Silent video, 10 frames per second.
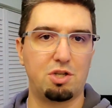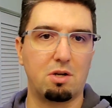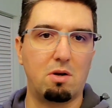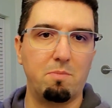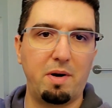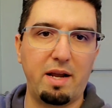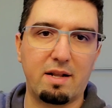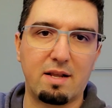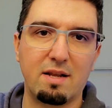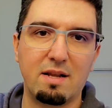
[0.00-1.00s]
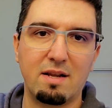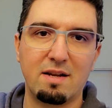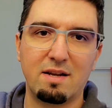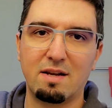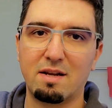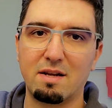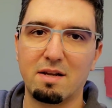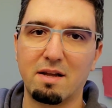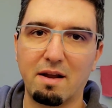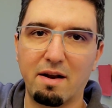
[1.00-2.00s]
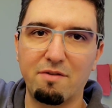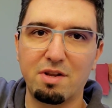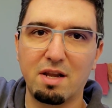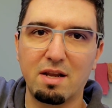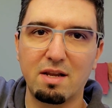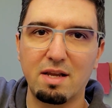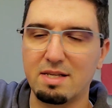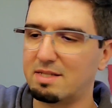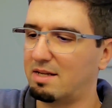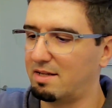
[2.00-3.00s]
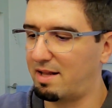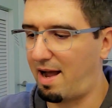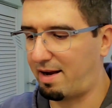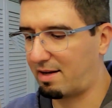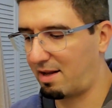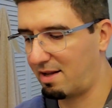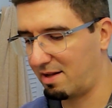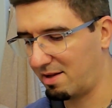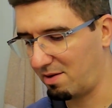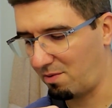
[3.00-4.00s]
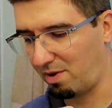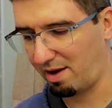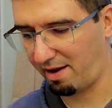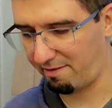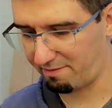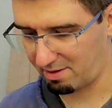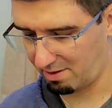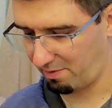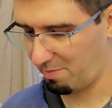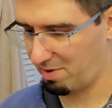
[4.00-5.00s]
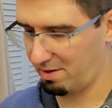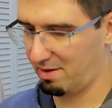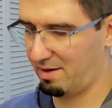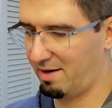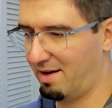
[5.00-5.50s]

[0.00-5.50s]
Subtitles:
mission complete. Everything is intact. We have the ribbon